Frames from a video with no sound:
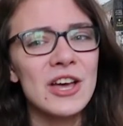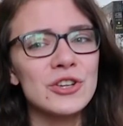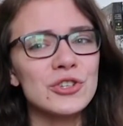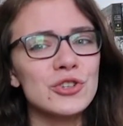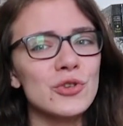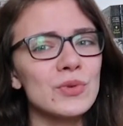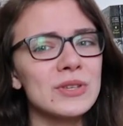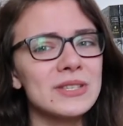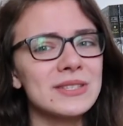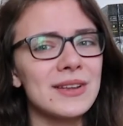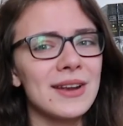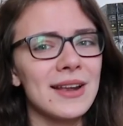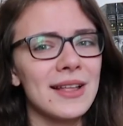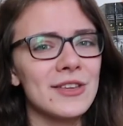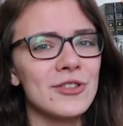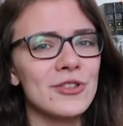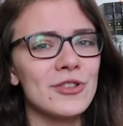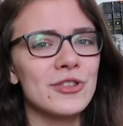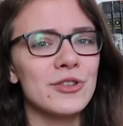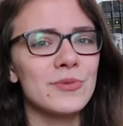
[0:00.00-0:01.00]
show us the
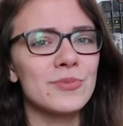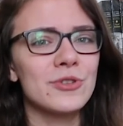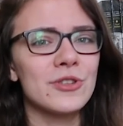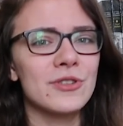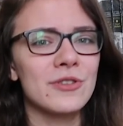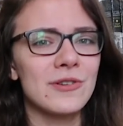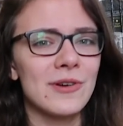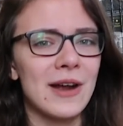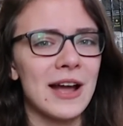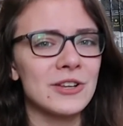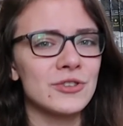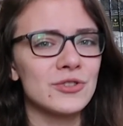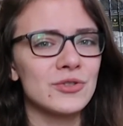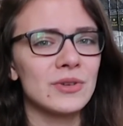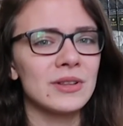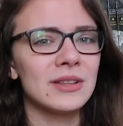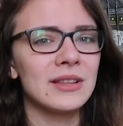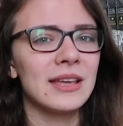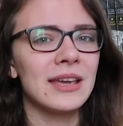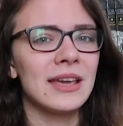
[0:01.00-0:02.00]
relationship just
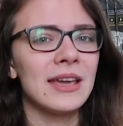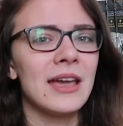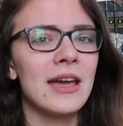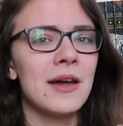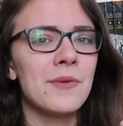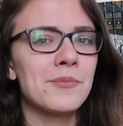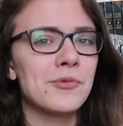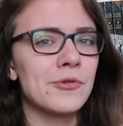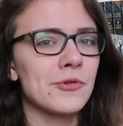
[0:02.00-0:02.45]
gradually